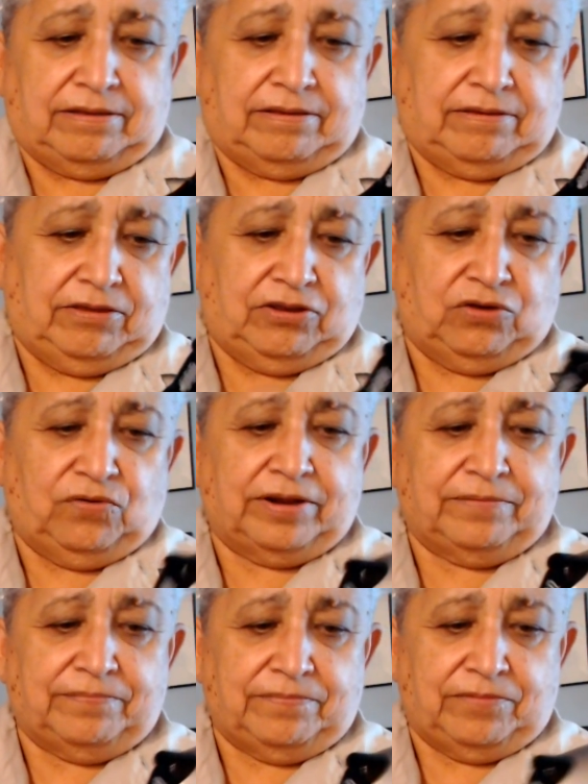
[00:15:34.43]
you don't
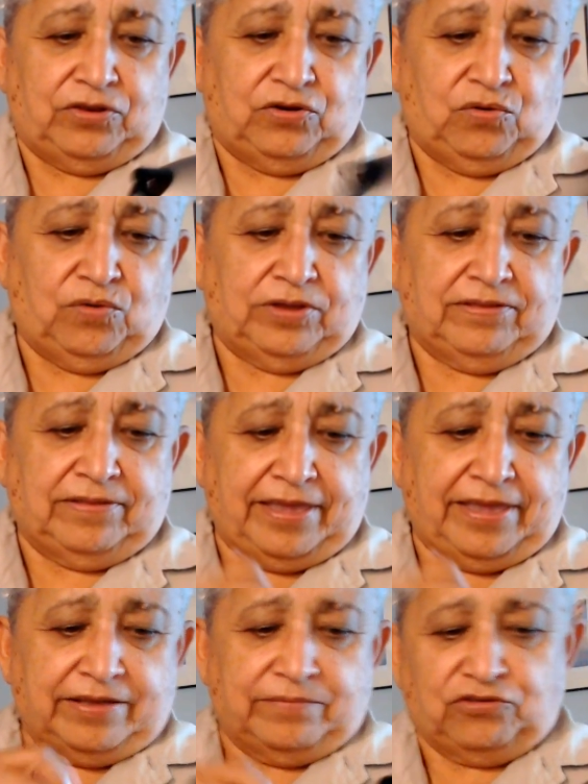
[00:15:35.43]
want to
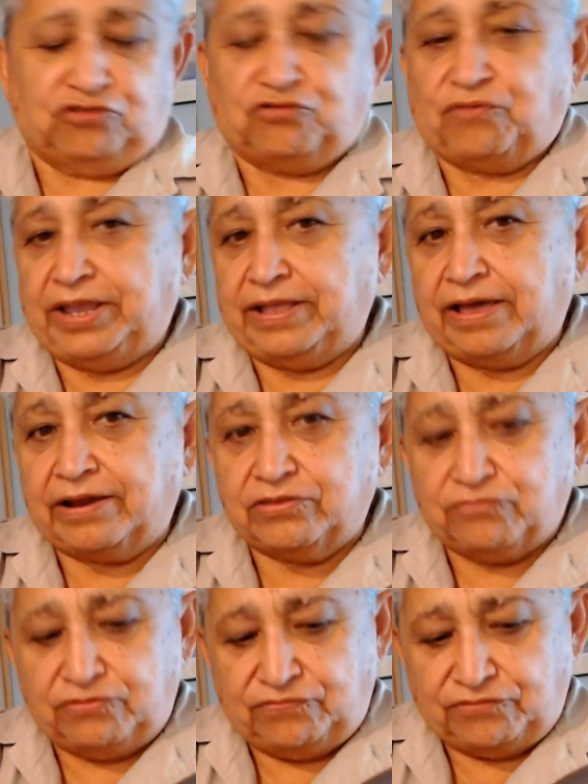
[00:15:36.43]
take them straight out of
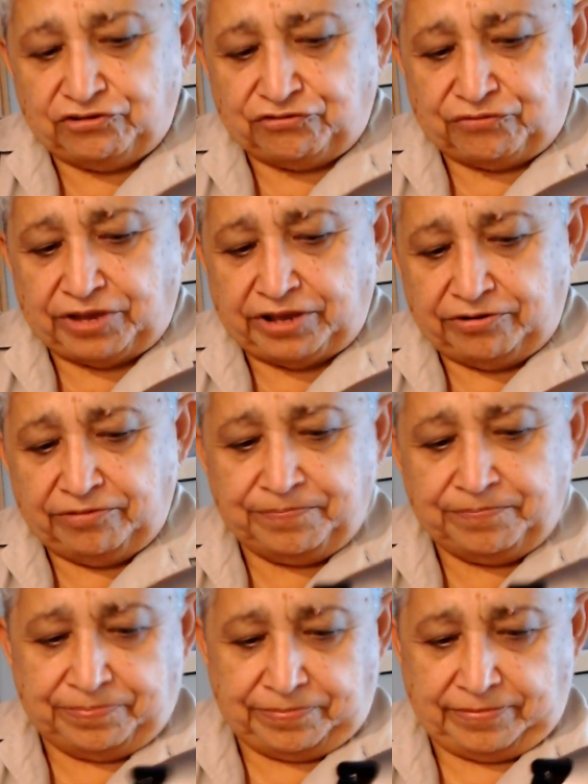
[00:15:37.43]
the refrigerator.
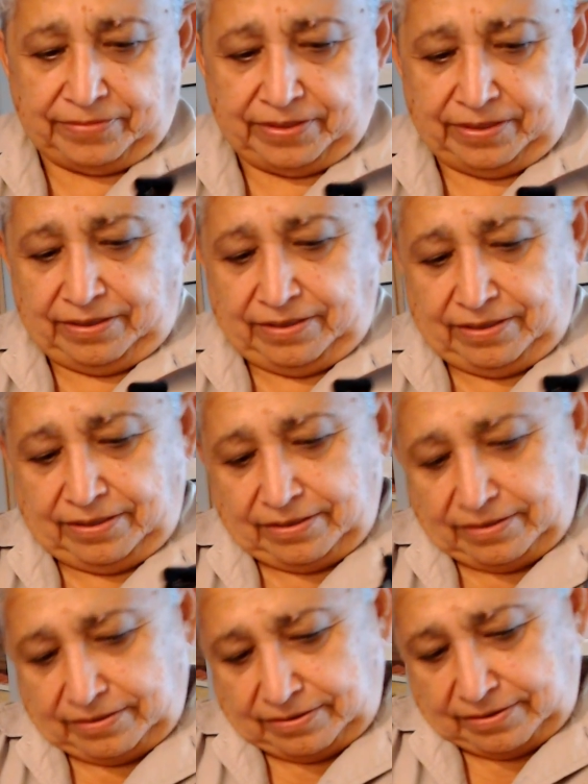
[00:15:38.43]

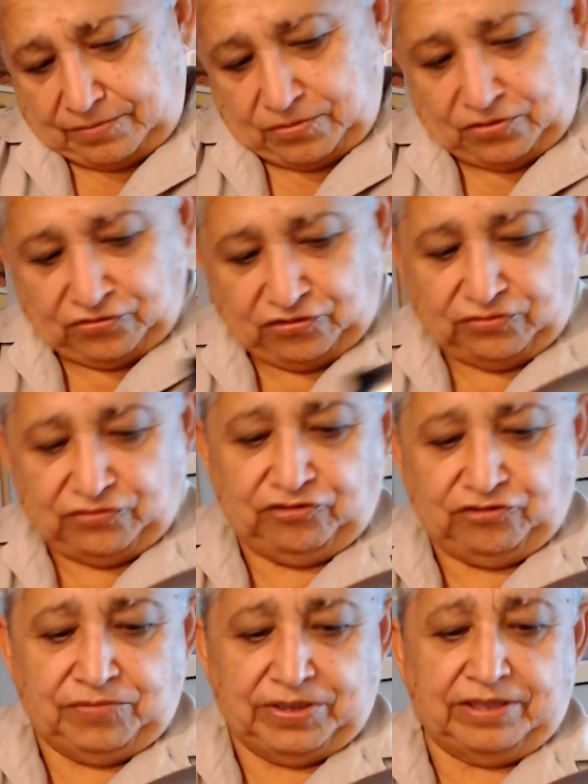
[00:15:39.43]
I'm also
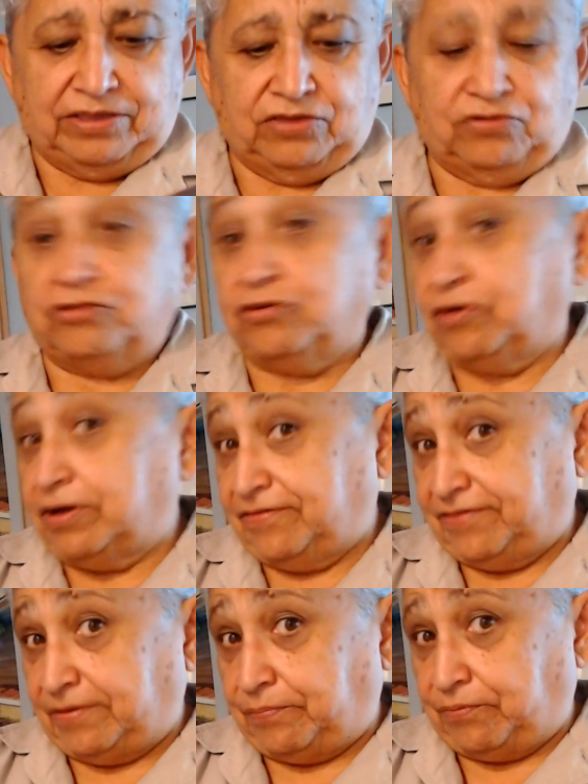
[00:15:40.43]
assuming that you all know how to
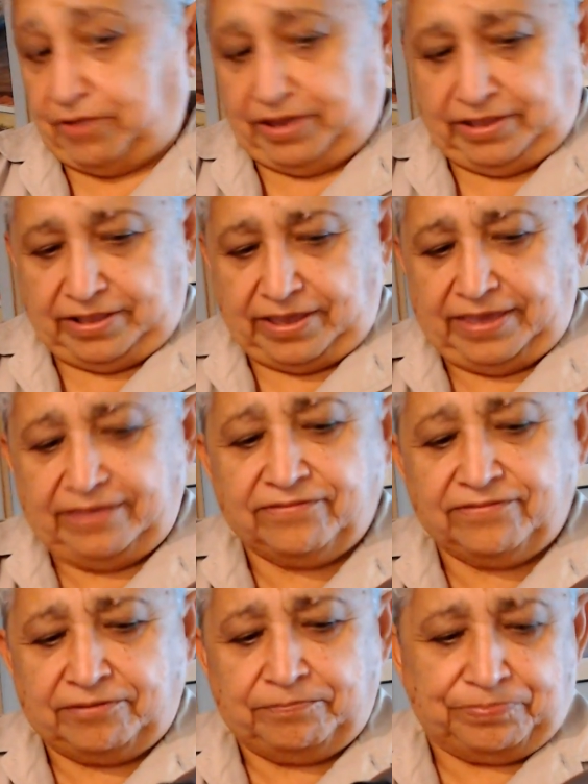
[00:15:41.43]
separate
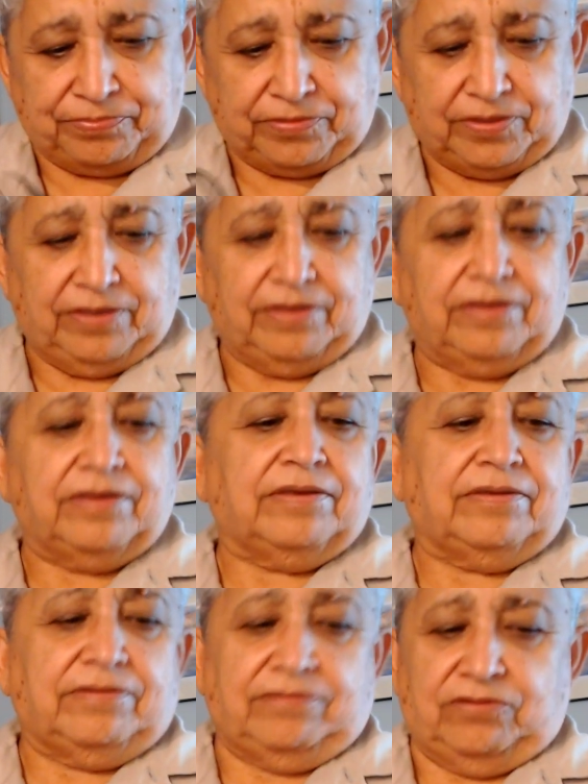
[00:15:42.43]
eggs.
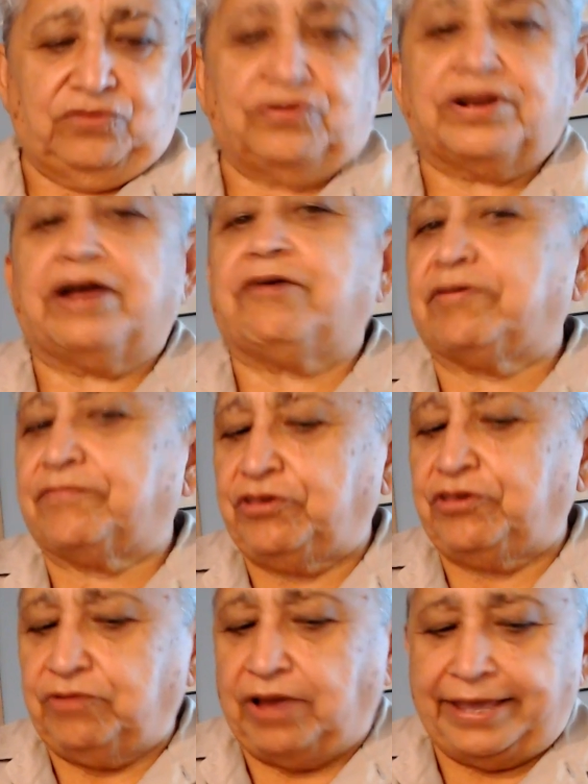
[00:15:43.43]
Do it however
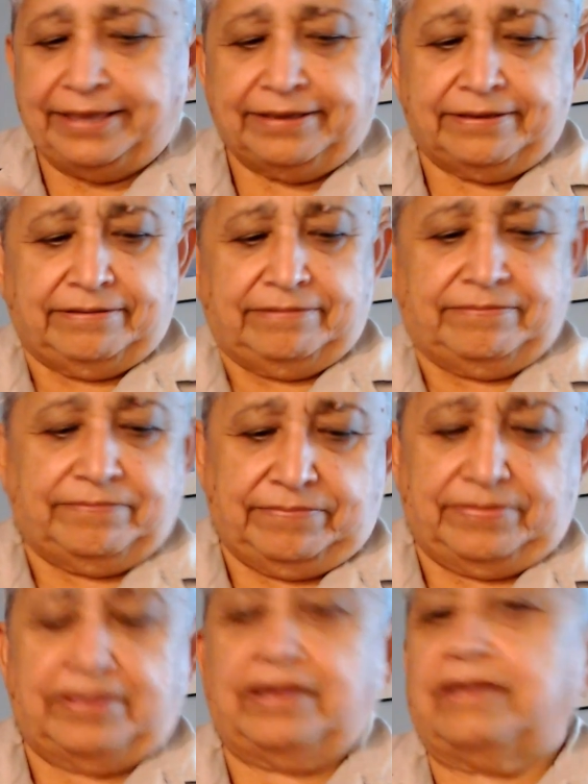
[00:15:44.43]
you like.
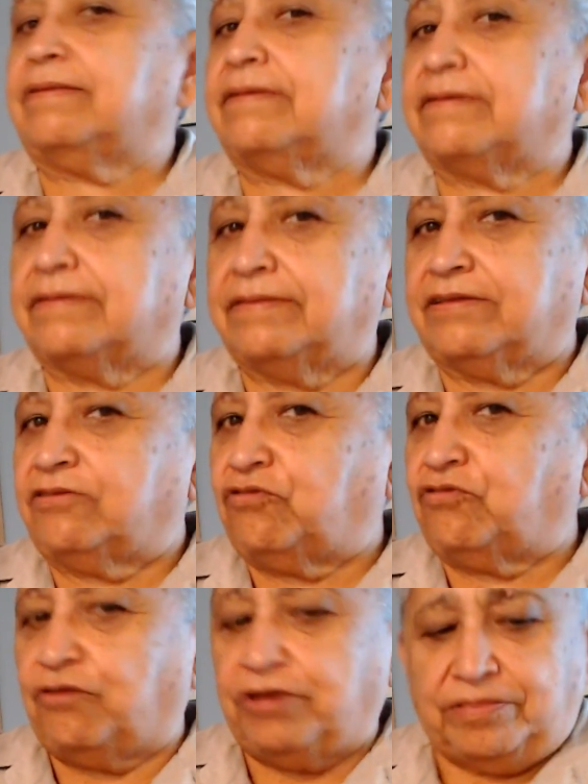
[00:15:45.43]
I'm not
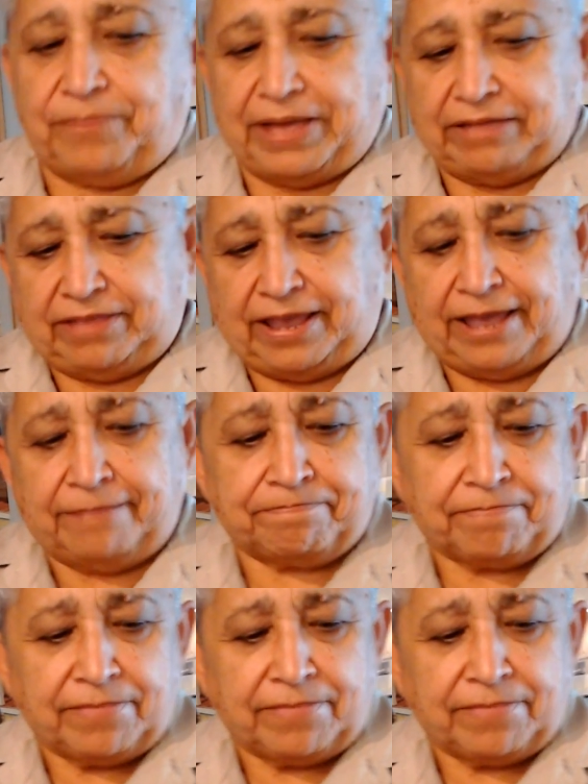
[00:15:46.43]
dictatorial about that.